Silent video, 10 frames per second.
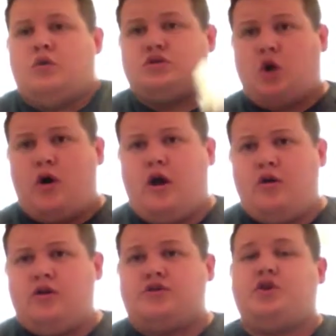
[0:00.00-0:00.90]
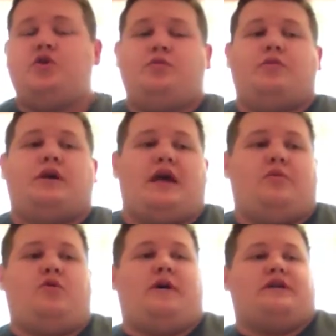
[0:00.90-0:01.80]
What's going on, YouTube?
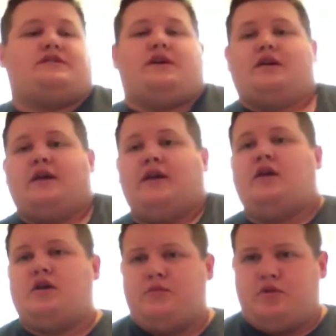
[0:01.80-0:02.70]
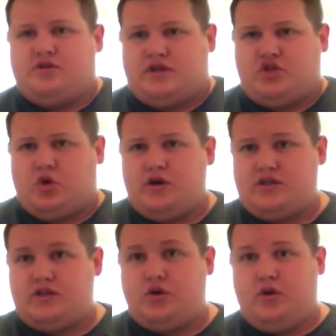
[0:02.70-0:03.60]
Caleb Eubanks here again, Good Music
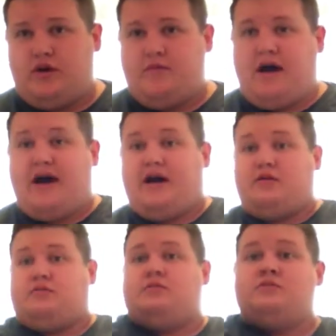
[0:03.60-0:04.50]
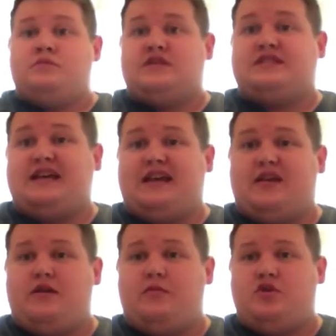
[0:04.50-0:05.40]
Choice, doing my
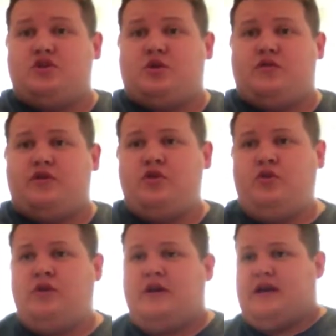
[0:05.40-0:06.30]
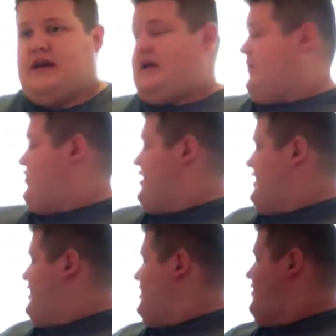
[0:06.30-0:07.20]
second music review. And if you
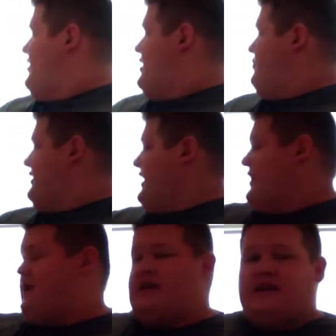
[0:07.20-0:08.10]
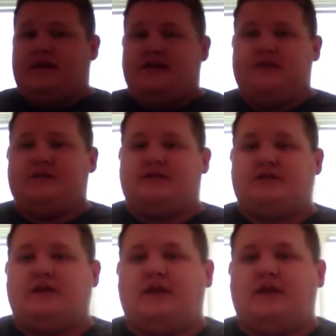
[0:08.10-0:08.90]
can hear it over there playing, it is